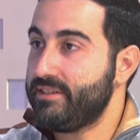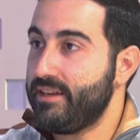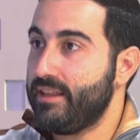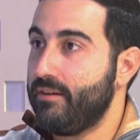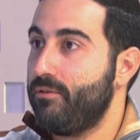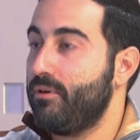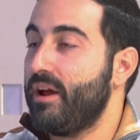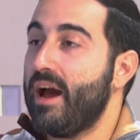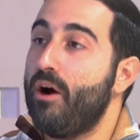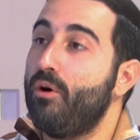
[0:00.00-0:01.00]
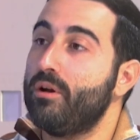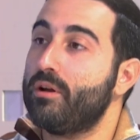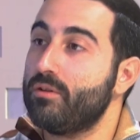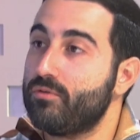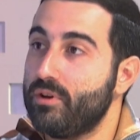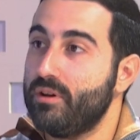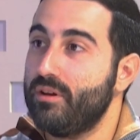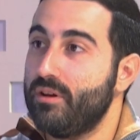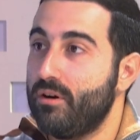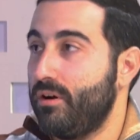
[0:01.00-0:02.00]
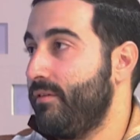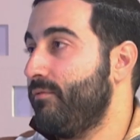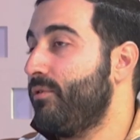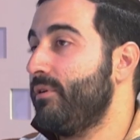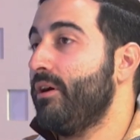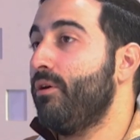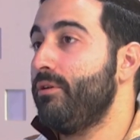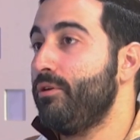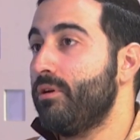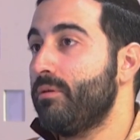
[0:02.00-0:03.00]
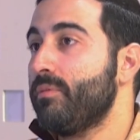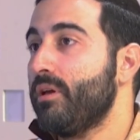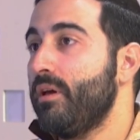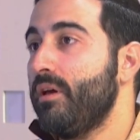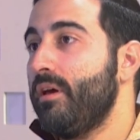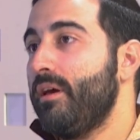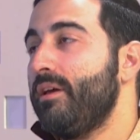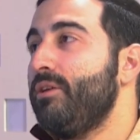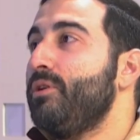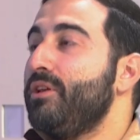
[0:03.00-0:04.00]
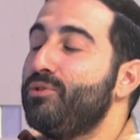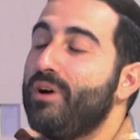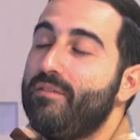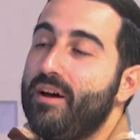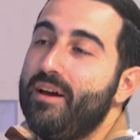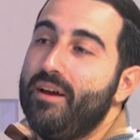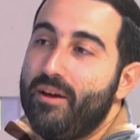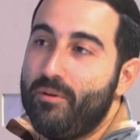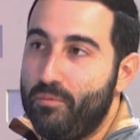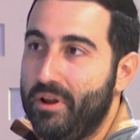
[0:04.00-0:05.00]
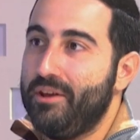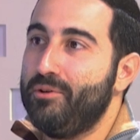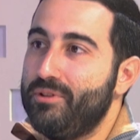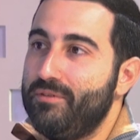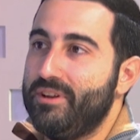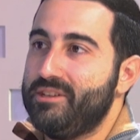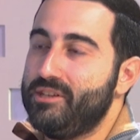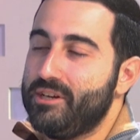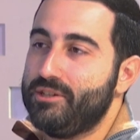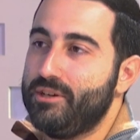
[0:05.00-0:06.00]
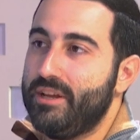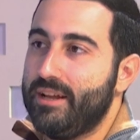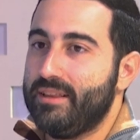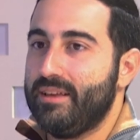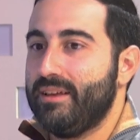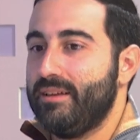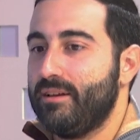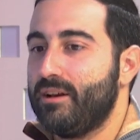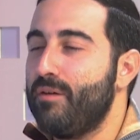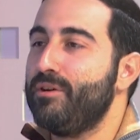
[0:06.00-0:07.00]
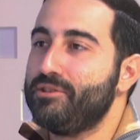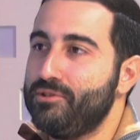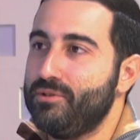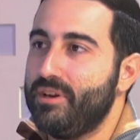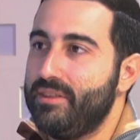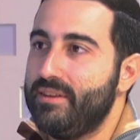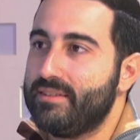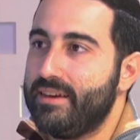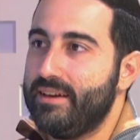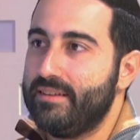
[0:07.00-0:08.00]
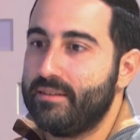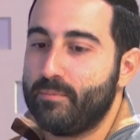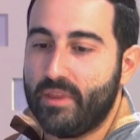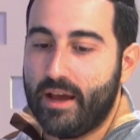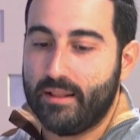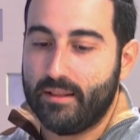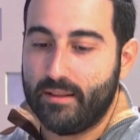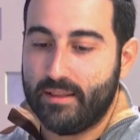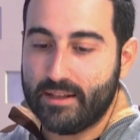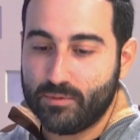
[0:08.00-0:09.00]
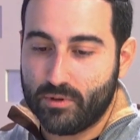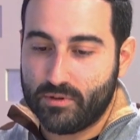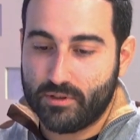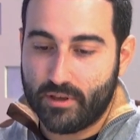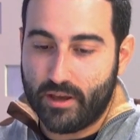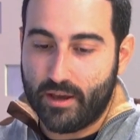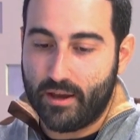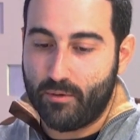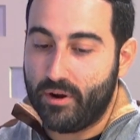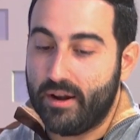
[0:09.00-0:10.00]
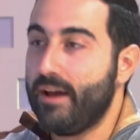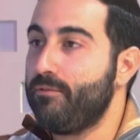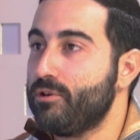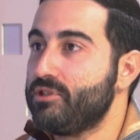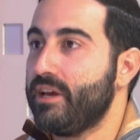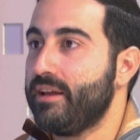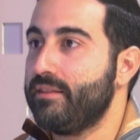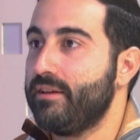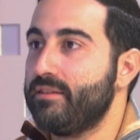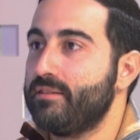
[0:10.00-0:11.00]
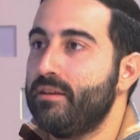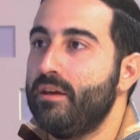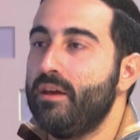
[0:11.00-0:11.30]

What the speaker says: data for a whole country, or even for the whole Europe, you need to have a really good infrastructure that covers you in this case. And that's where LifeWatch enters.